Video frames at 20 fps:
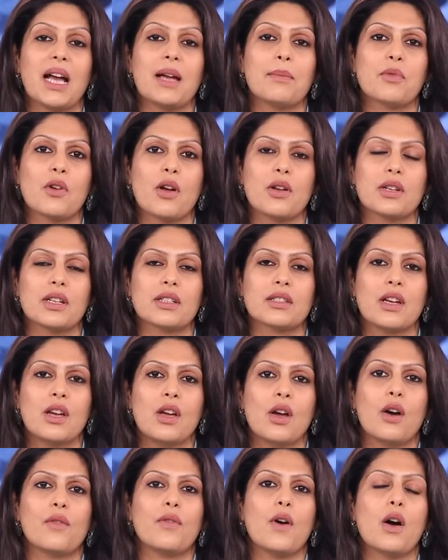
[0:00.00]
a byproduct
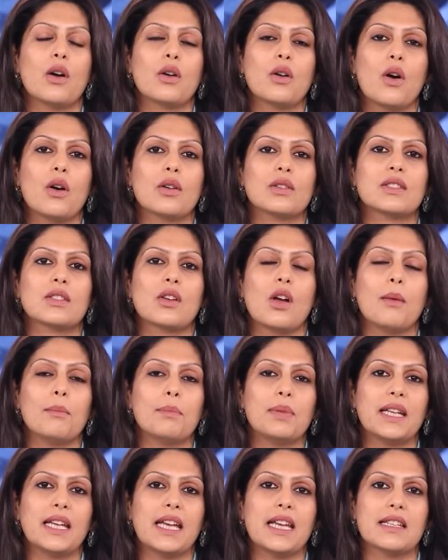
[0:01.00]
of Hong Kong's
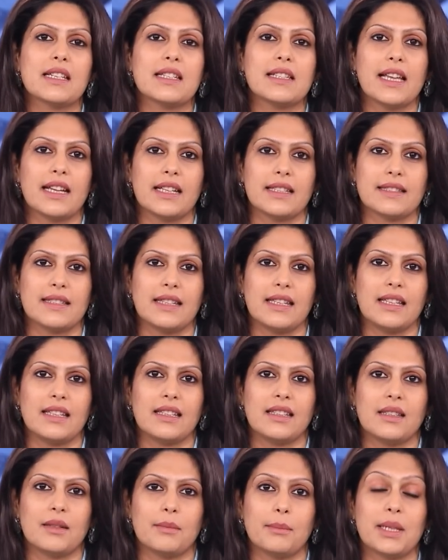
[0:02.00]
complicated legacy,
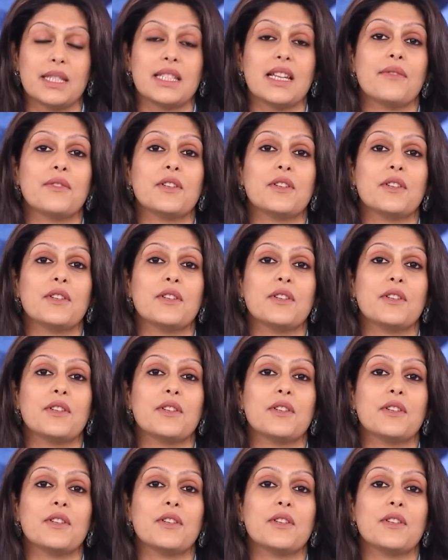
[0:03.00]
but